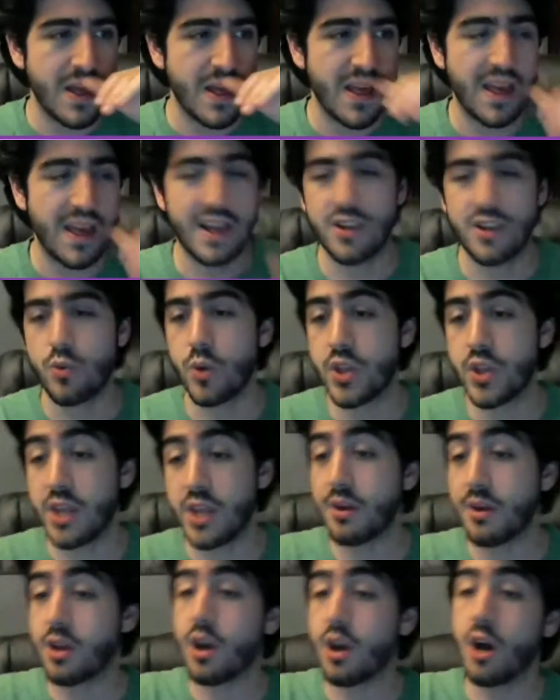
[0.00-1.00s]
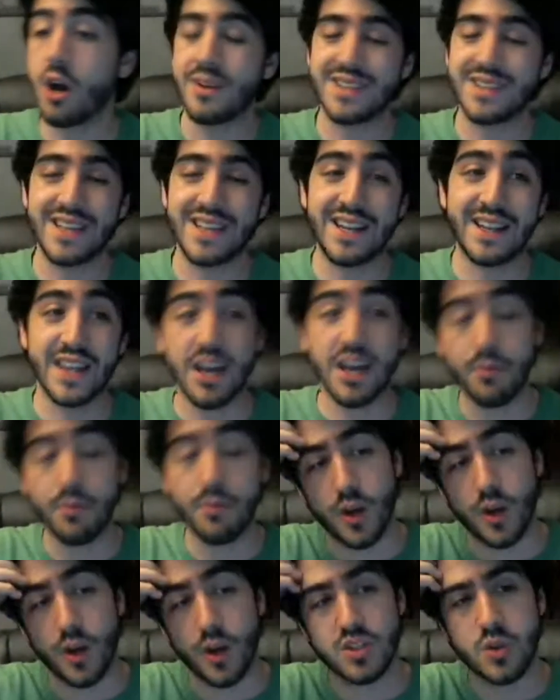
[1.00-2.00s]
and to what they become. And at that
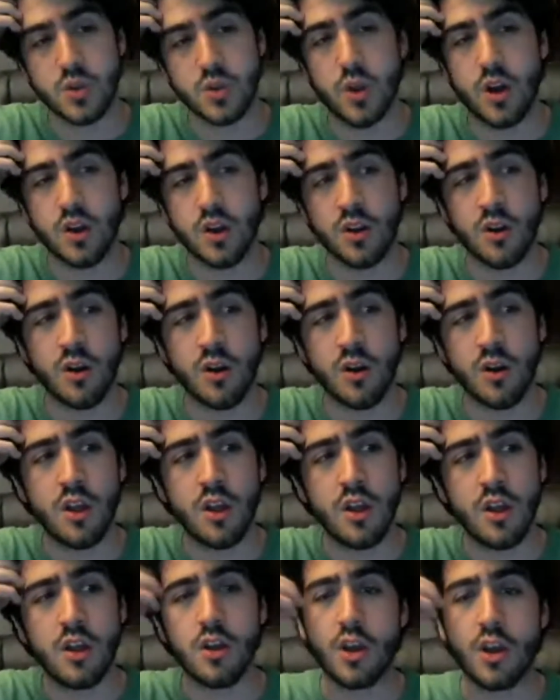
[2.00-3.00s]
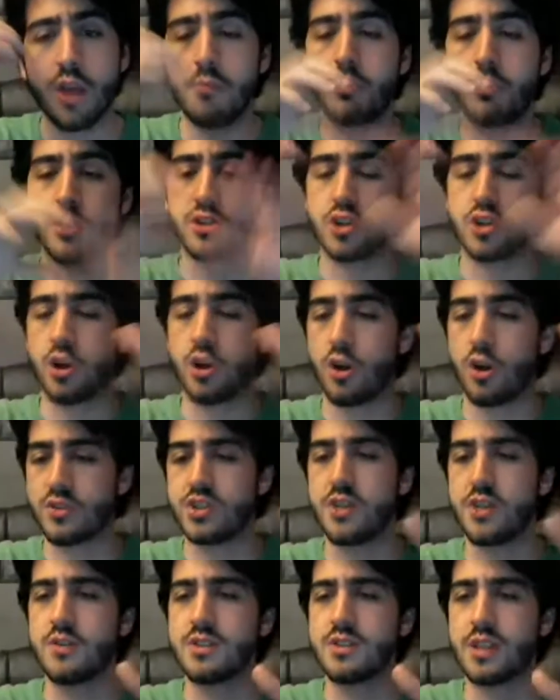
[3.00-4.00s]
point, it's no longer okay, bunch all the
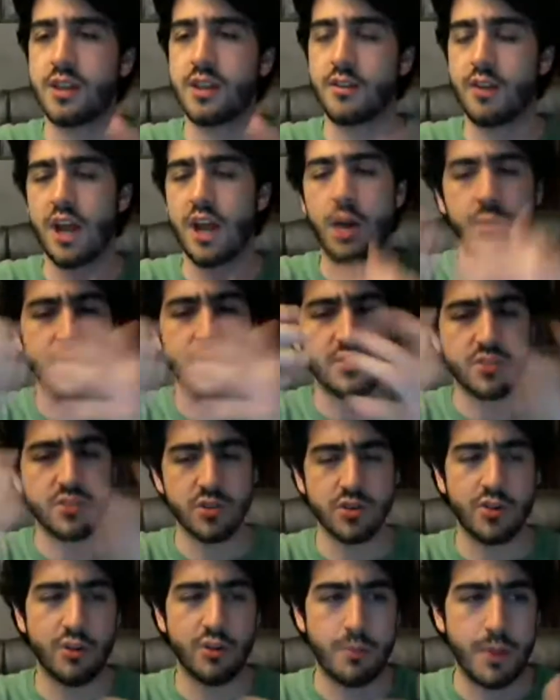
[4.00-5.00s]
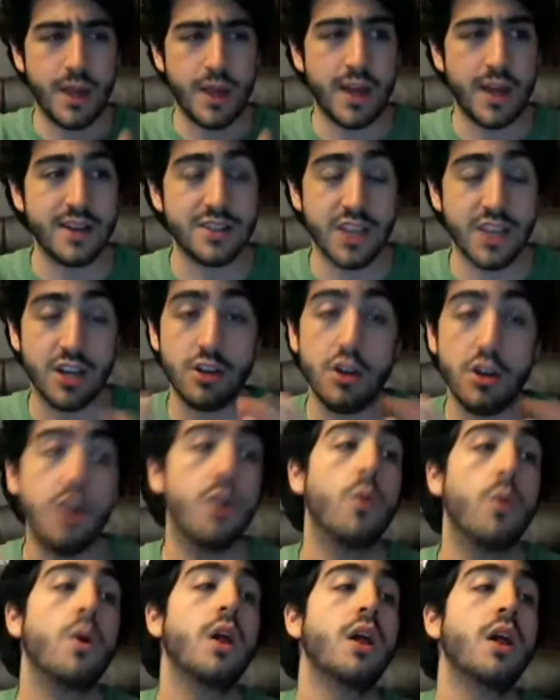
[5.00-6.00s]
series together. How many are good or bad? It's like
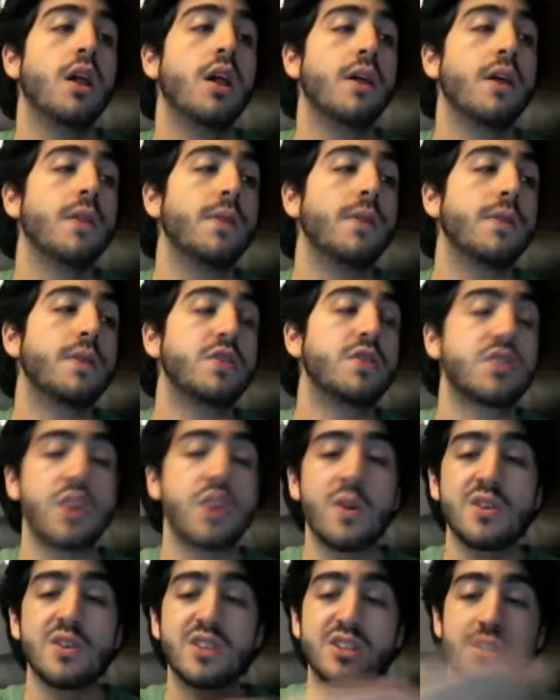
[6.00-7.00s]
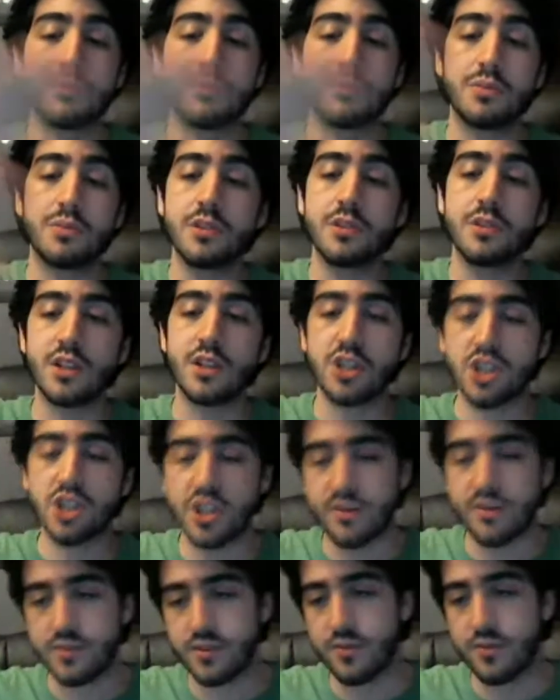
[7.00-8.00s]
no, the series has completely
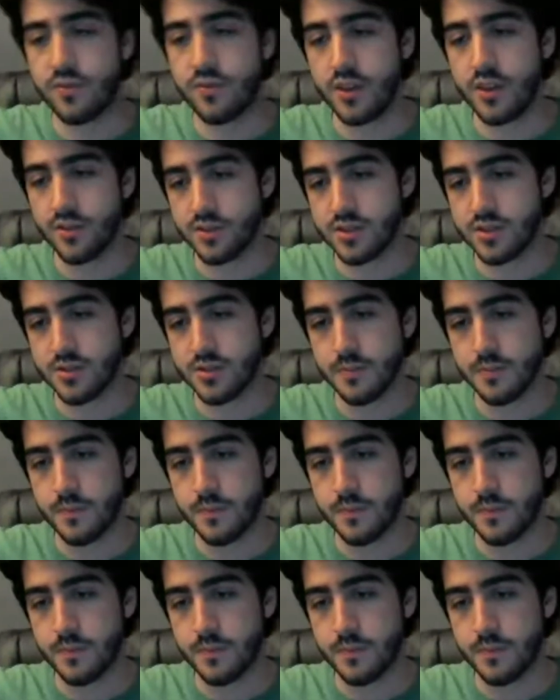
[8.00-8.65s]
shifted feels.